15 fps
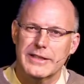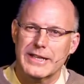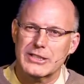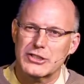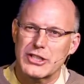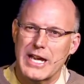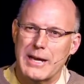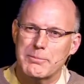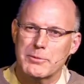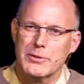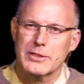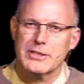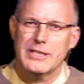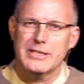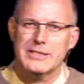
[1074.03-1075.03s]
the next
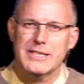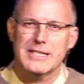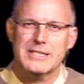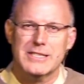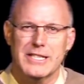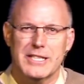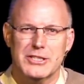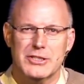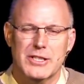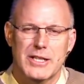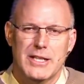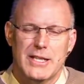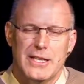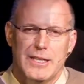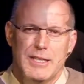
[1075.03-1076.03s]
chapter, he says this.
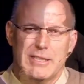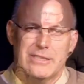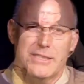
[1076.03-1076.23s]
He